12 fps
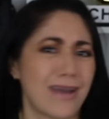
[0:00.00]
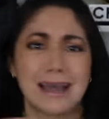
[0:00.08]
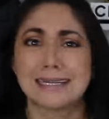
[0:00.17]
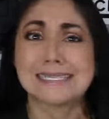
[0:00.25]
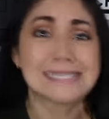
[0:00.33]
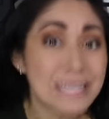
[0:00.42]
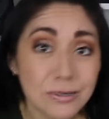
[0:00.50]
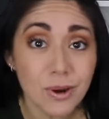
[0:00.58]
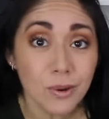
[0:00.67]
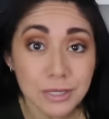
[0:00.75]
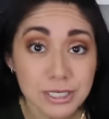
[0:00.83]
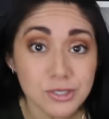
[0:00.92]
had
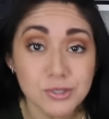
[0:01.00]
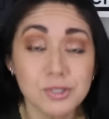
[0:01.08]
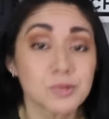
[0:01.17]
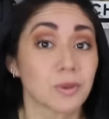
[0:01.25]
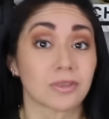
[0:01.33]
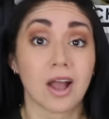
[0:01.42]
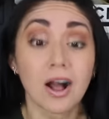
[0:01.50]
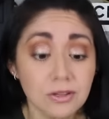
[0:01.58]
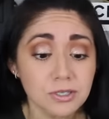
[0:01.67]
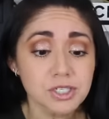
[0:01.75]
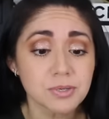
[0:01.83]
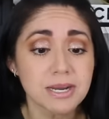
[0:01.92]
zero issues with
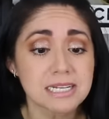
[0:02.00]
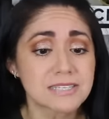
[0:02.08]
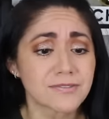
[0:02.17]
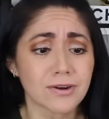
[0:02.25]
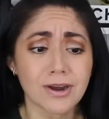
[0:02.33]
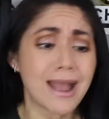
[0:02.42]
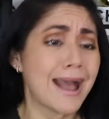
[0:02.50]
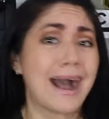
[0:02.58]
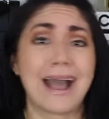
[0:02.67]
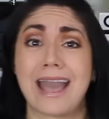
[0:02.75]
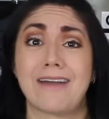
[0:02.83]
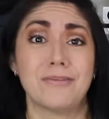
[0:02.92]
color transfer.
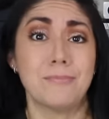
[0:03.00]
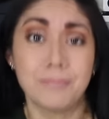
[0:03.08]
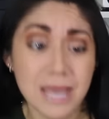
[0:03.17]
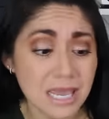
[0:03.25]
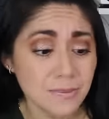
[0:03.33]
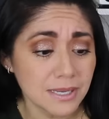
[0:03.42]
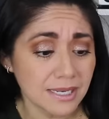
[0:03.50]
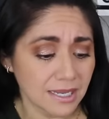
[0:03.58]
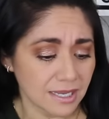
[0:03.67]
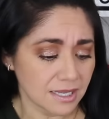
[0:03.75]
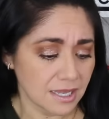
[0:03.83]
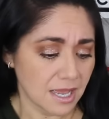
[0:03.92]
I haven't babied
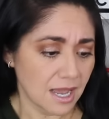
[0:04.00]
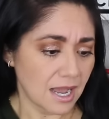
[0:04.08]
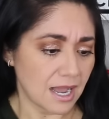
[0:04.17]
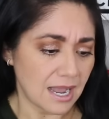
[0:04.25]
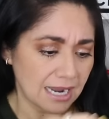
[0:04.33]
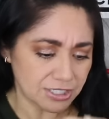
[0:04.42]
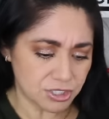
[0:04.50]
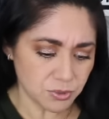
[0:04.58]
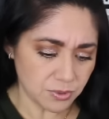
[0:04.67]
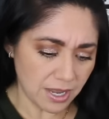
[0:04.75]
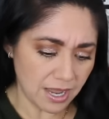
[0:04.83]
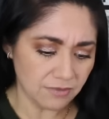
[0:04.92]
it. Uh, I
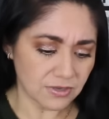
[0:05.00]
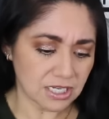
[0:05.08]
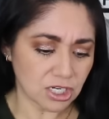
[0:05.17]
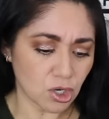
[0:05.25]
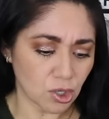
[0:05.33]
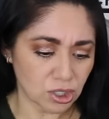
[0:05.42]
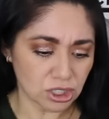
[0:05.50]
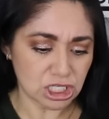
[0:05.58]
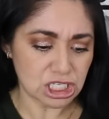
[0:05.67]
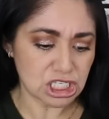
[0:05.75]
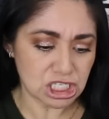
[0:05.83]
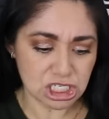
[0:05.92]
do have it
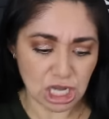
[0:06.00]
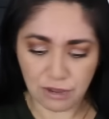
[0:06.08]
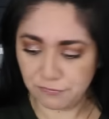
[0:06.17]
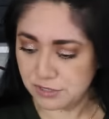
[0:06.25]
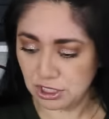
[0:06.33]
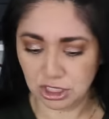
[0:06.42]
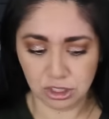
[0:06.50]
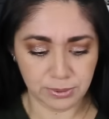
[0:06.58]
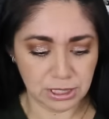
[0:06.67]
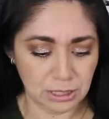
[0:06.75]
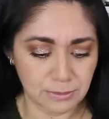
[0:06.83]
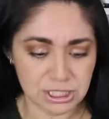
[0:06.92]
currently stuffed a little
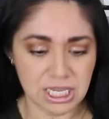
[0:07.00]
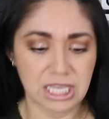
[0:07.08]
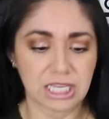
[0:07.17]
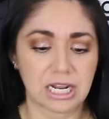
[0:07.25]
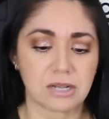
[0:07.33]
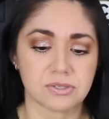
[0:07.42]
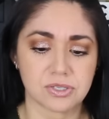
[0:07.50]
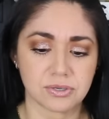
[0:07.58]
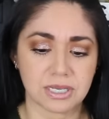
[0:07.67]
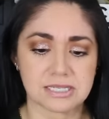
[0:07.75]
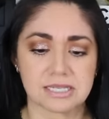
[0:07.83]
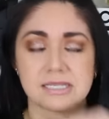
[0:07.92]
bit. Let me take it out so you
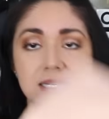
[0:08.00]
guys can